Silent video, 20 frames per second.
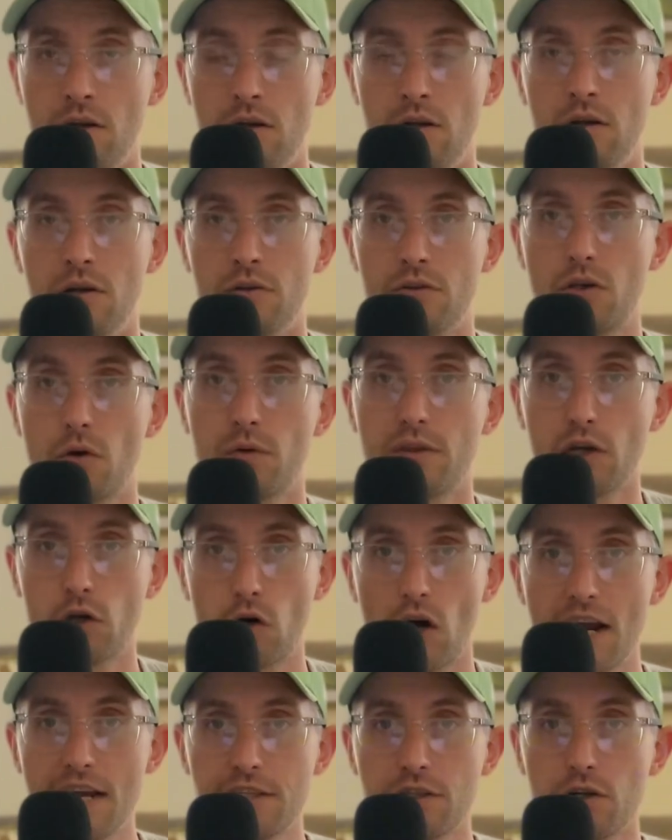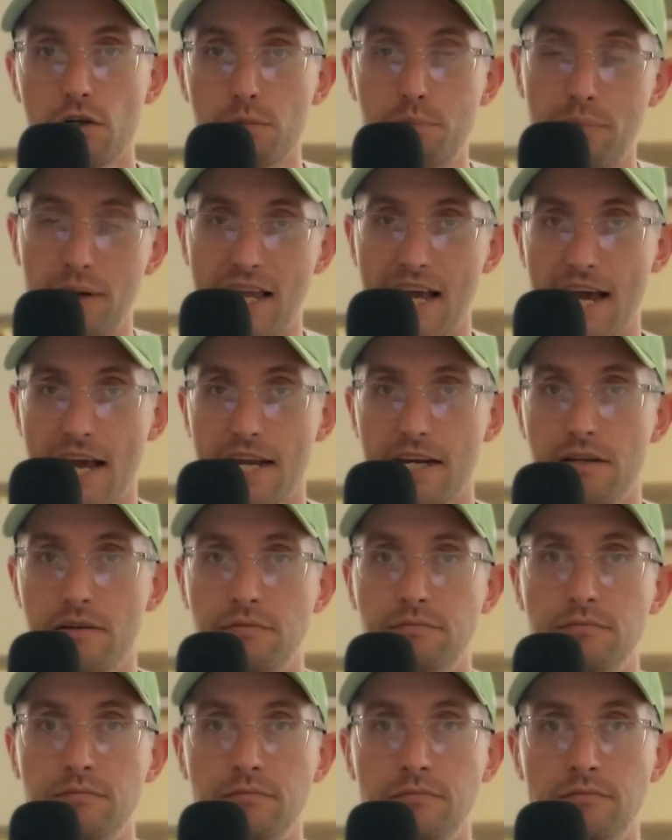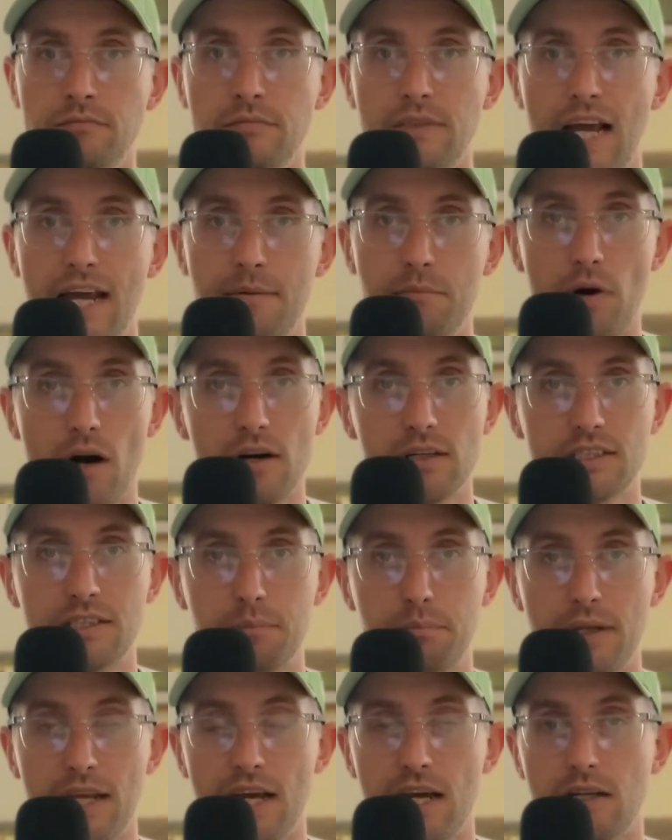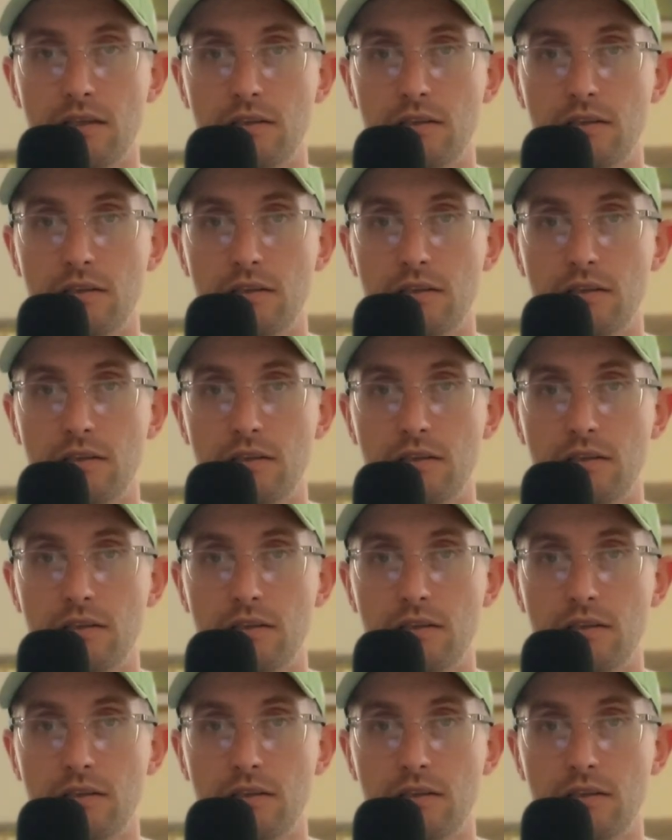So with the greater plan and master plan